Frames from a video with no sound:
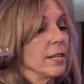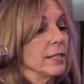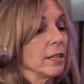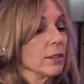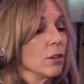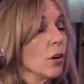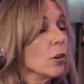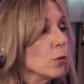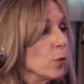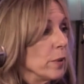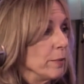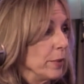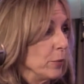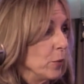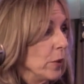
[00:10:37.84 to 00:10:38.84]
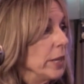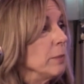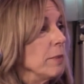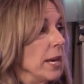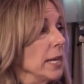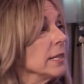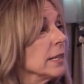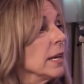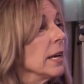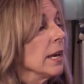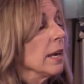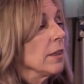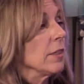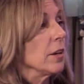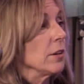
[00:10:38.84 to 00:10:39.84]
so there's a lot of women we met
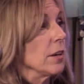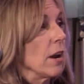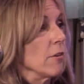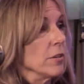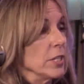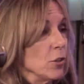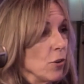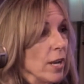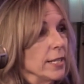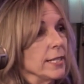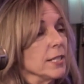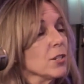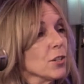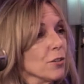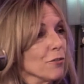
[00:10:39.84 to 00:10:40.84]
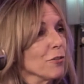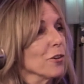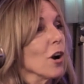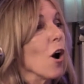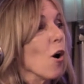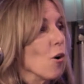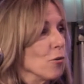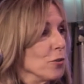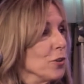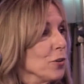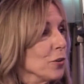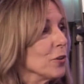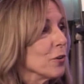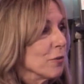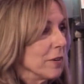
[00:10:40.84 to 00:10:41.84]
that are in transition for a whole
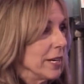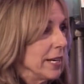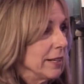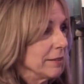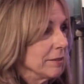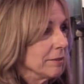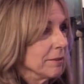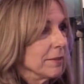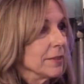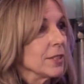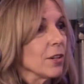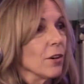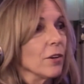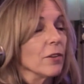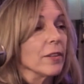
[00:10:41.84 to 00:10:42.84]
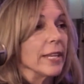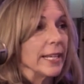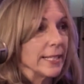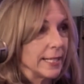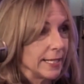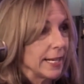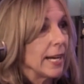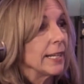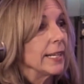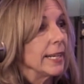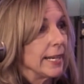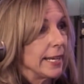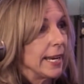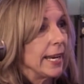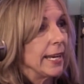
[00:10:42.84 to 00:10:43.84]
new career mm-hmm. so they're
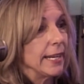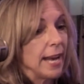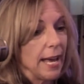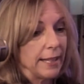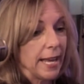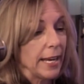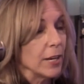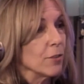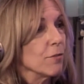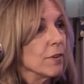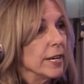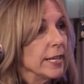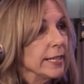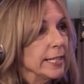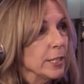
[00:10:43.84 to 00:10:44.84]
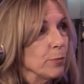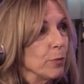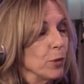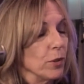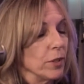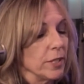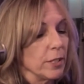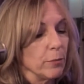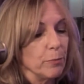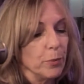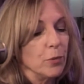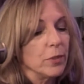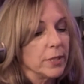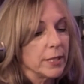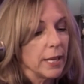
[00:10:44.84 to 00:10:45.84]
starting again and they can read this book because the
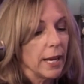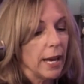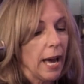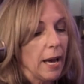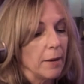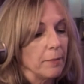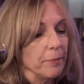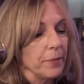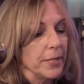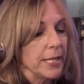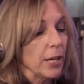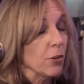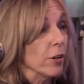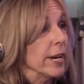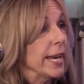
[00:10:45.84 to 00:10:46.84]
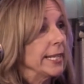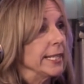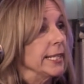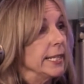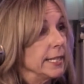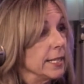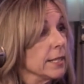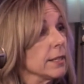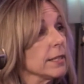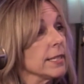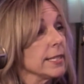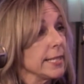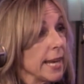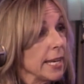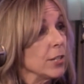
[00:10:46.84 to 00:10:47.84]
book's um, segregated into
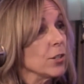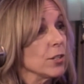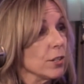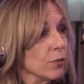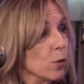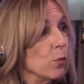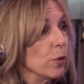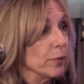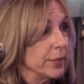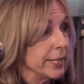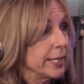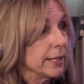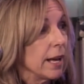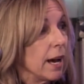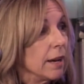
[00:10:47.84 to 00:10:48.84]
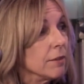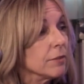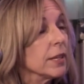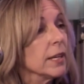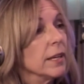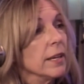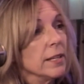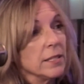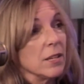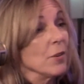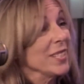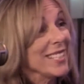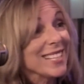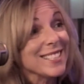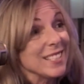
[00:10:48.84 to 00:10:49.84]
stages of a woman's life
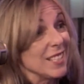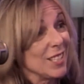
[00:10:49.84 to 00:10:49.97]
so it